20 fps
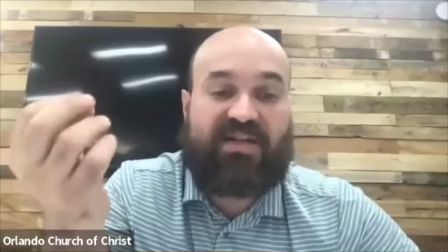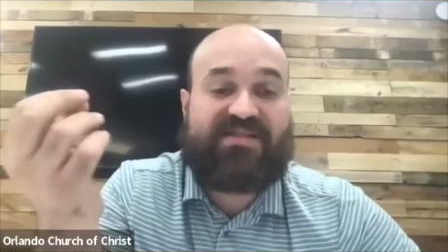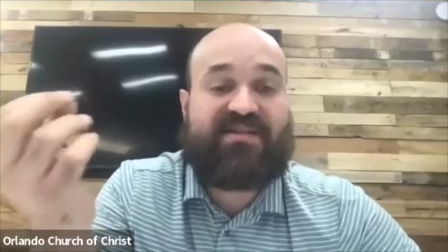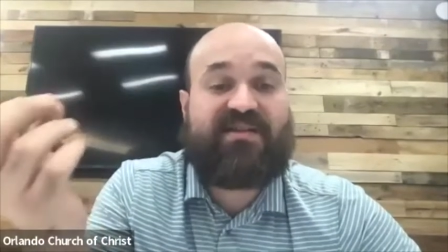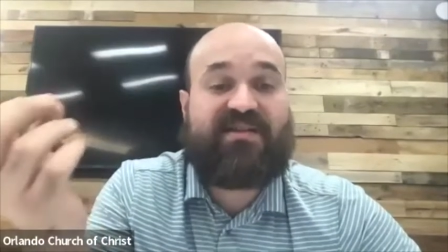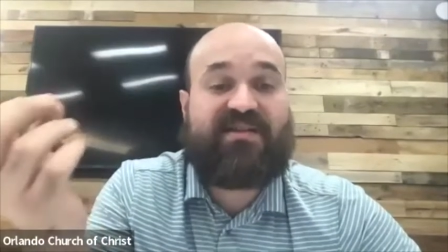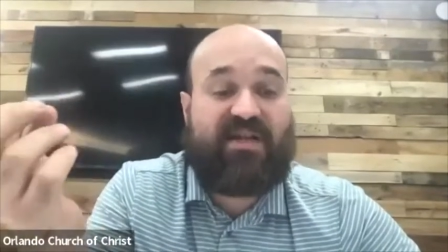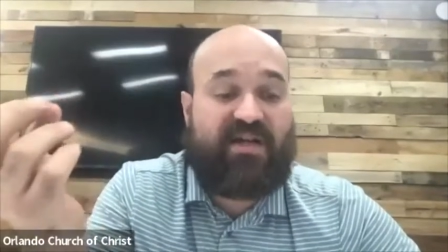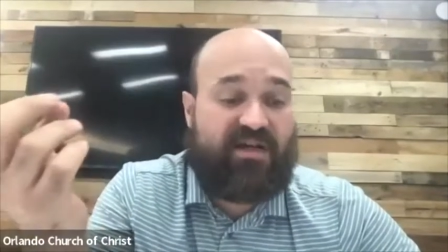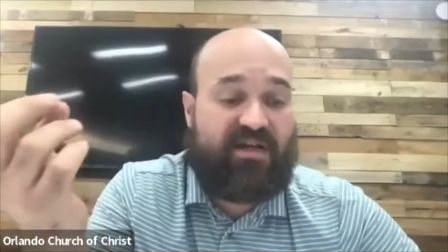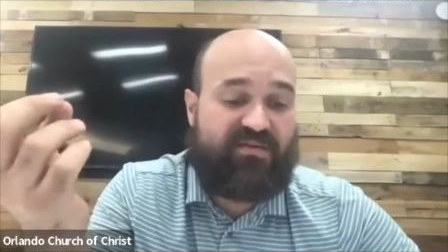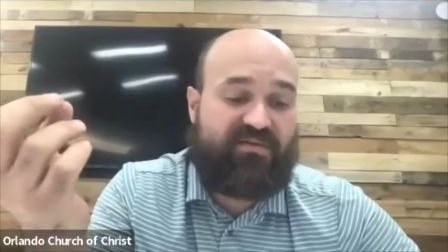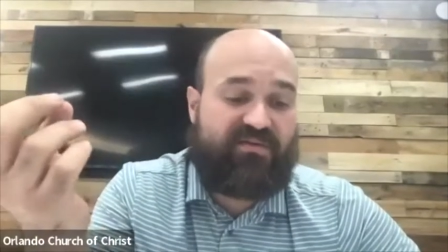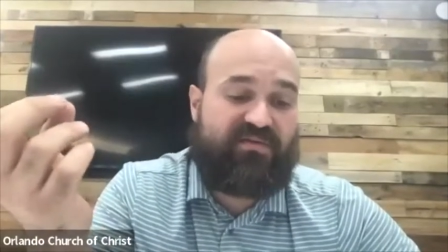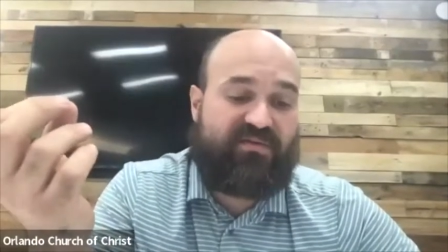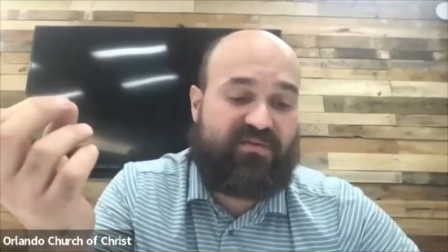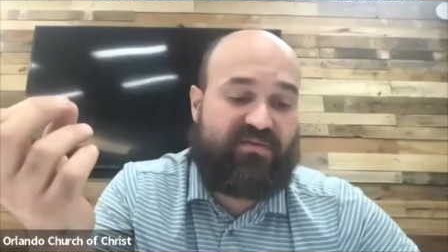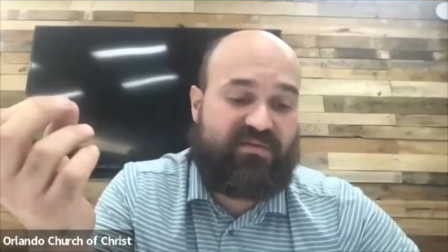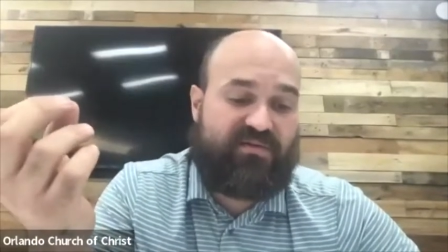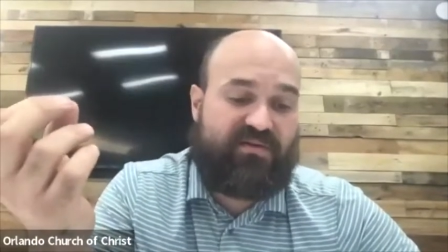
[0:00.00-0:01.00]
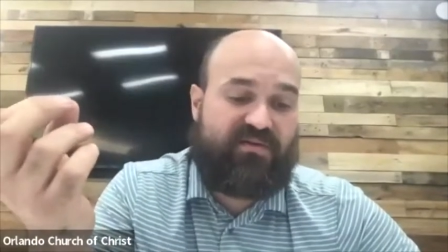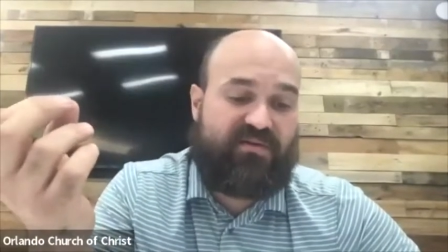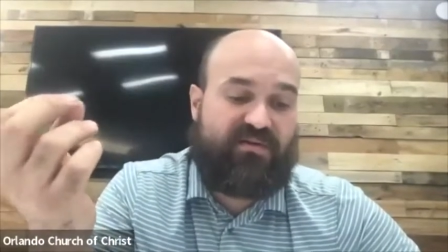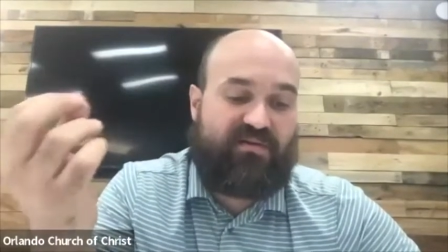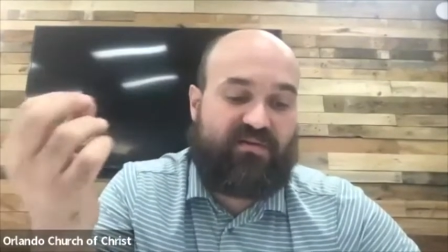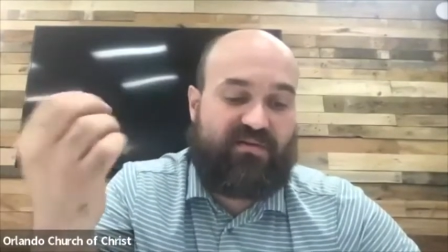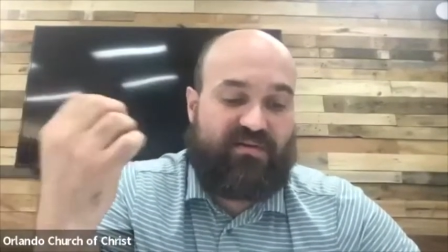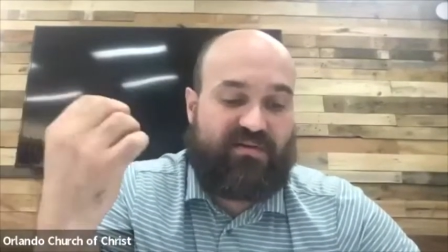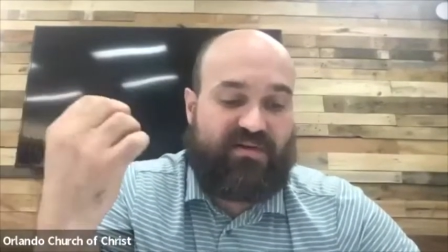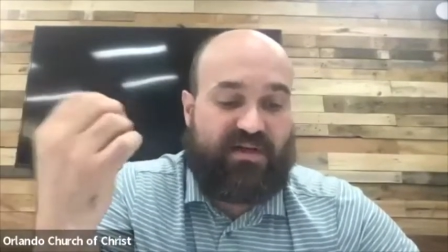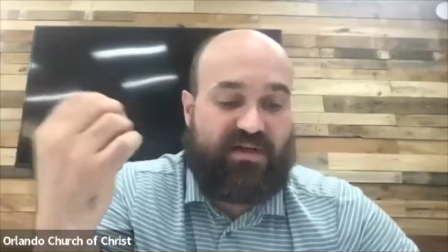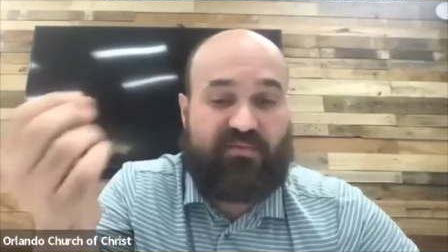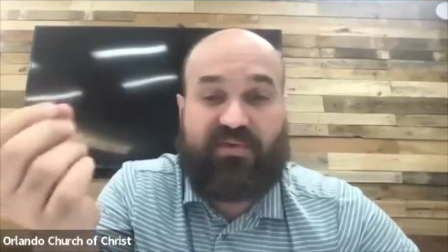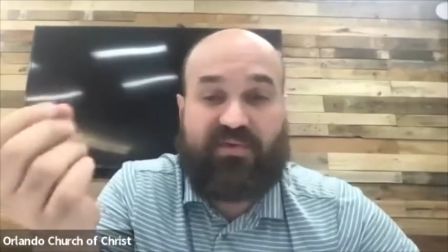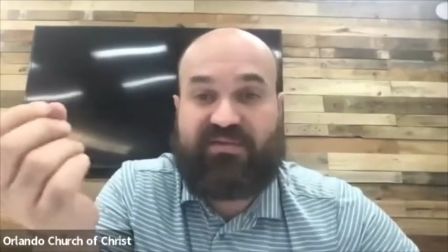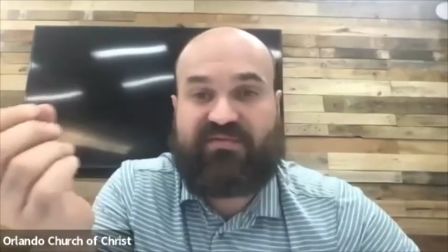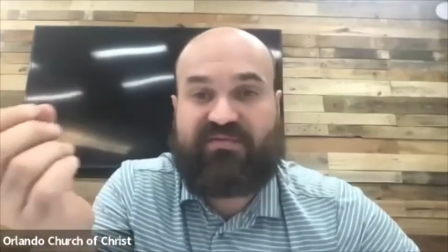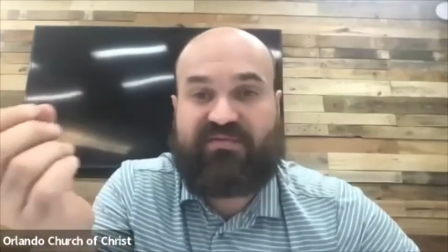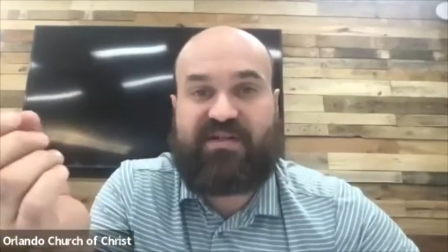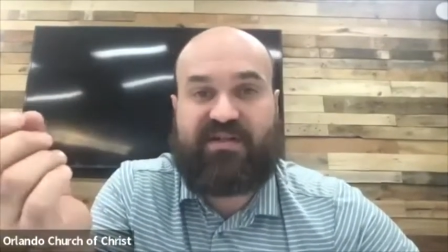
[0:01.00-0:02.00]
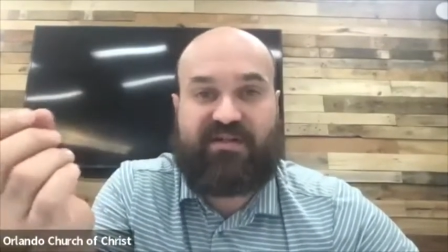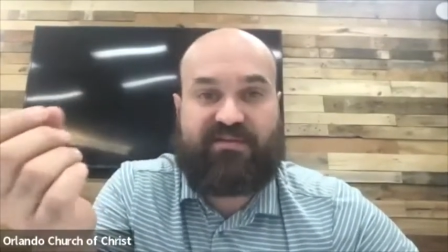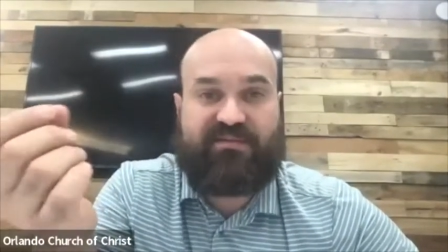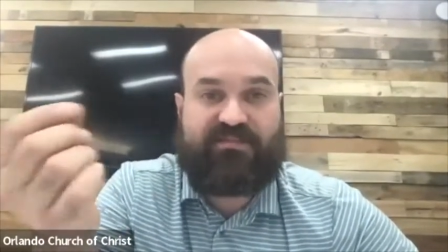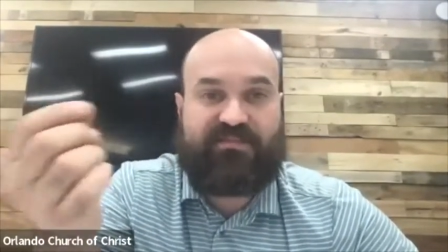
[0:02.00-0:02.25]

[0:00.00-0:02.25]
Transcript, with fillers: love that we have done.